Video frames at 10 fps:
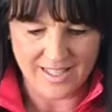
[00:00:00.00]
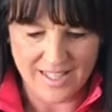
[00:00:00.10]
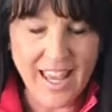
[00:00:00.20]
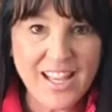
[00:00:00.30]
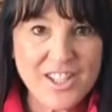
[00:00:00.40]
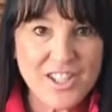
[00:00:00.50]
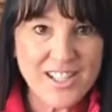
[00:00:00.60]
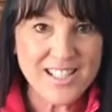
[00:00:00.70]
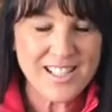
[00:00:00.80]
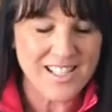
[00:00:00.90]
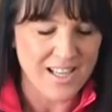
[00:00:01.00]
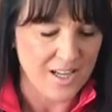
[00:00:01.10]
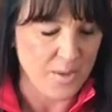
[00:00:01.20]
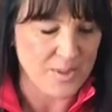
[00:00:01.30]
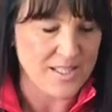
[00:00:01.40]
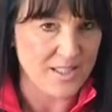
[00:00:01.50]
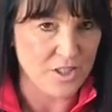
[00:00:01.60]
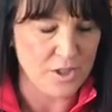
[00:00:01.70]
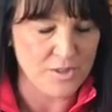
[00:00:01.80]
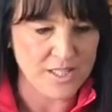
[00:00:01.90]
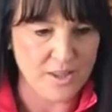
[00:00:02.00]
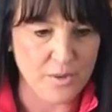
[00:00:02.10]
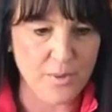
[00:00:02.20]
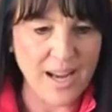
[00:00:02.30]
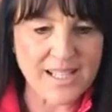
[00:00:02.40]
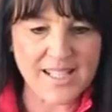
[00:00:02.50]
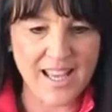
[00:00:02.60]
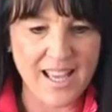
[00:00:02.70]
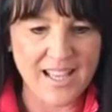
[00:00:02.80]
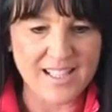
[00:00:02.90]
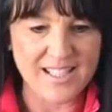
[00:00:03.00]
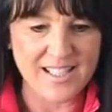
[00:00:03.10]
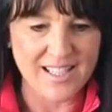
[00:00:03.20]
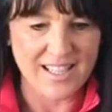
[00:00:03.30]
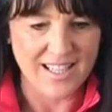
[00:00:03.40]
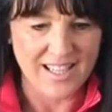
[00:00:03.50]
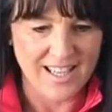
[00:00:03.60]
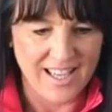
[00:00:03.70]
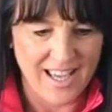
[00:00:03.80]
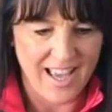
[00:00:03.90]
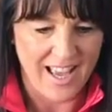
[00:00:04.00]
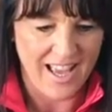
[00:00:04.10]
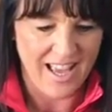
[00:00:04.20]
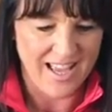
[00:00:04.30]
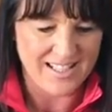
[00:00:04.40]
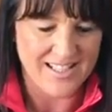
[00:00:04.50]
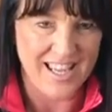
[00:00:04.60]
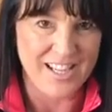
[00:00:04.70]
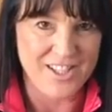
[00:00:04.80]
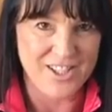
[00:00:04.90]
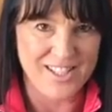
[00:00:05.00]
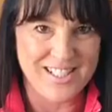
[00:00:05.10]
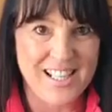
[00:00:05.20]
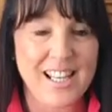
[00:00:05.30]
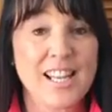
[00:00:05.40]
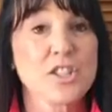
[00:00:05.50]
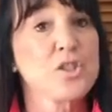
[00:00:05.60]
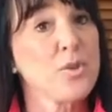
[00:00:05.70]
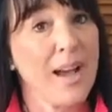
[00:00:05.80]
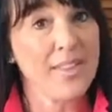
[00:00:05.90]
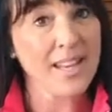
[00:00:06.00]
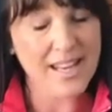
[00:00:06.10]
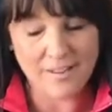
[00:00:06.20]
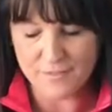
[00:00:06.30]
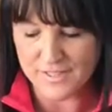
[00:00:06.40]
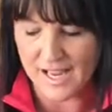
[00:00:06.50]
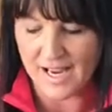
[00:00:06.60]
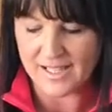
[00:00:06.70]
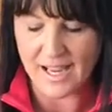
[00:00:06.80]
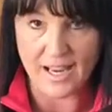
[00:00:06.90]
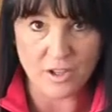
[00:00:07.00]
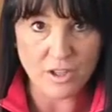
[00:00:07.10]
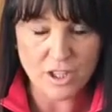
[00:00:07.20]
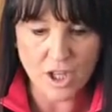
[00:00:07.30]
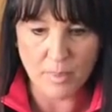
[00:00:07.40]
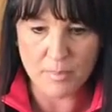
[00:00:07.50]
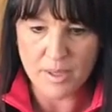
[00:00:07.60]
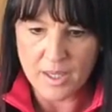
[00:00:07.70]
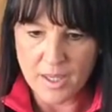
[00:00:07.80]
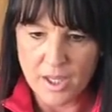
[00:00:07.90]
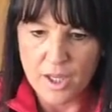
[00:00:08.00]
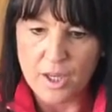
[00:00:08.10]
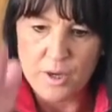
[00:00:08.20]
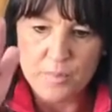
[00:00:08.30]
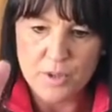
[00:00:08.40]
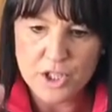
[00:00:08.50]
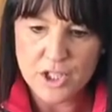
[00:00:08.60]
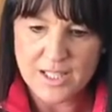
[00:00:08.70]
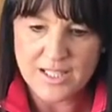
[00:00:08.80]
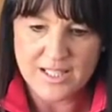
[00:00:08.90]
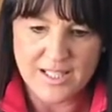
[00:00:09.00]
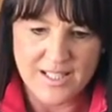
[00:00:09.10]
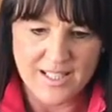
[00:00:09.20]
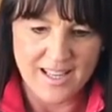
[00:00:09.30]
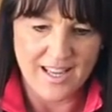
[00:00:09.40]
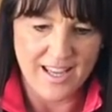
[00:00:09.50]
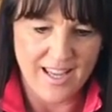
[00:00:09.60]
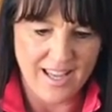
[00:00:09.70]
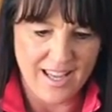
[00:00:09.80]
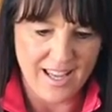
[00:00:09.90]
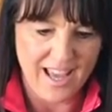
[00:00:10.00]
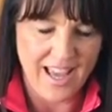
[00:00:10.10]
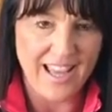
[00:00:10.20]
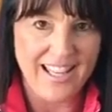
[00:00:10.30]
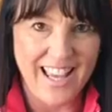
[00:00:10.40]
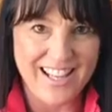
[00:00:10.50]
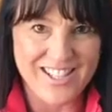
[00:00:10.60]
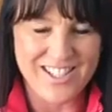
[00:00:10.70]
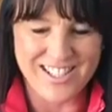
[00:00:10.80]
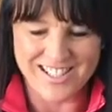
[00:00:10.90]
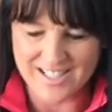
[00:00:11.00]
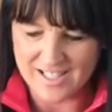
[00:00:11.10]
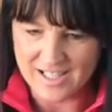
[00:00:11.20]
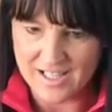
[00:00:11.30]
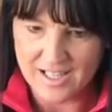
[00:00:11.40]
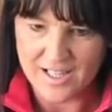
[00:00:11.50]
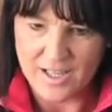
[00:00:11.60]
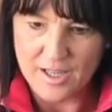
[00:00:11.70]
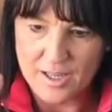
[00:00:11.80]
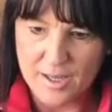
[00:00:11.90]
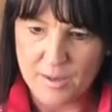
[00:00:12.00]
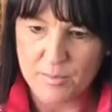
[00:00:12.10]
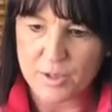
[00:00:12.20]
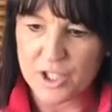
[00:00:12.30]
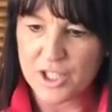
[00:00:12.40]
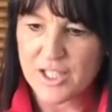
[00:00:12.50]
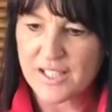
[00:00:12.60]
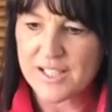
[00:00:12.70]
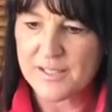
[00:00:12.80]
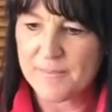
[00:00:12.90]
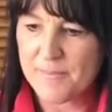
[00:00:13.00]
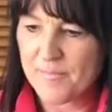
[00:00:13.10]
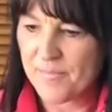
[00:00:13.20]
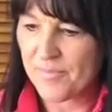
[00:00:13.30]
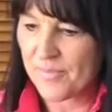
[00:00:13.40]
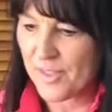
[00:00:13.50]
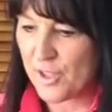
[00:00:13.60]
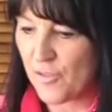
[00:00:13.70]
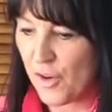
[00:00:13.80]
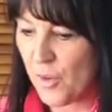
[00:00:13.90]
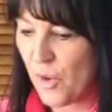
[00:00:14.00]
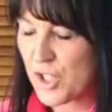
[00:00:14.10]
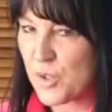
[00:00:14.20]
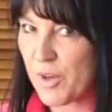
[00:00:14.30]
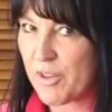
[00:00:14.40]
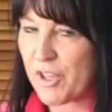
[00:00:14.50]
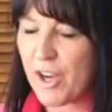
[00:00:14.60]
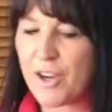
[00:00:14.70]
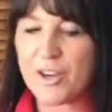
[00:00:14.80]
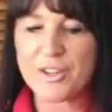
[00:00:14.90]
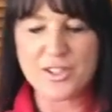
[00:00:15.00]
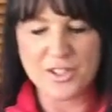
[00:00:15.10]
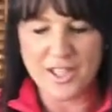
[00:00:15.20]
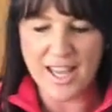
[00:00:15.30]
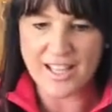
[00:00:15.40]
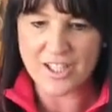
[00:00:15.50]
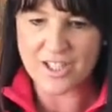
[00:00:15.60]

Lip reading: catch it. We're still using the right hand and catch it. Let's try the left hand. Hand on top, push it and catch it. Push it. You've got to watch where it goes to catch